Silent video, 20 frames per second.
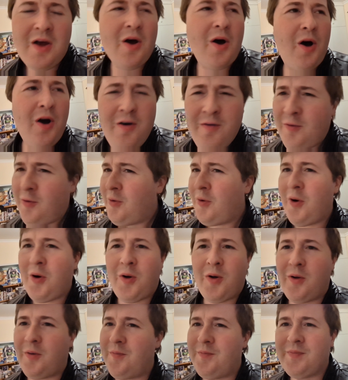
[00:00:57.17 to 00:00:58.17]

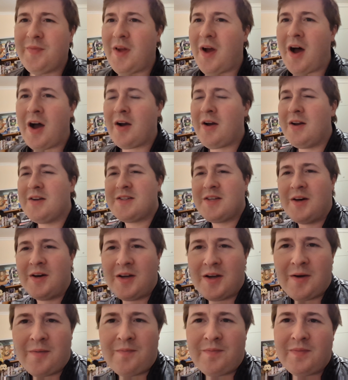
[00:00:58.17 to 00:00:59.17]
Overall, I gotta tell
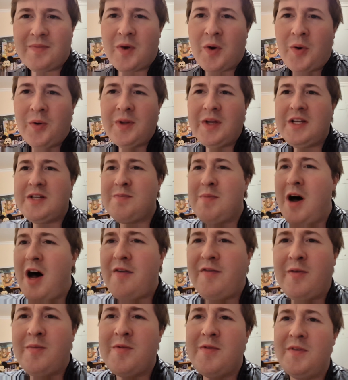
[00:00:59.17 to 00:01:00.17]
you, all these
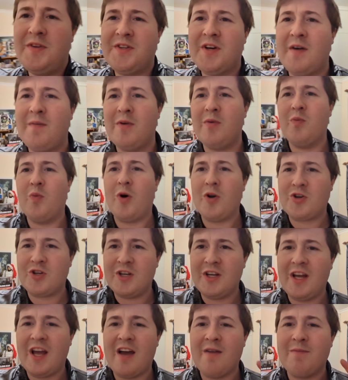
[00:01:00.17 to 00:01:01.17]
Marvel movies I've been
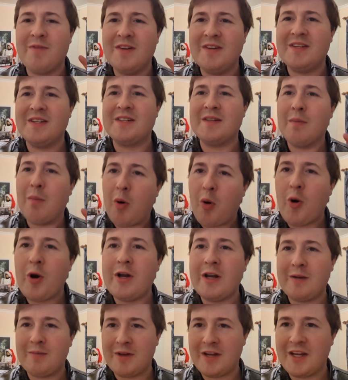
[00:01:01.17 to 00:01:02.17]
watching have been
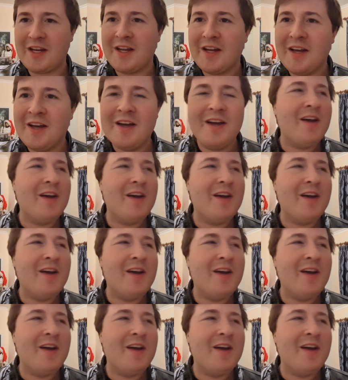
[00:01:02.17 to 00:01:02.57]
disappointing me.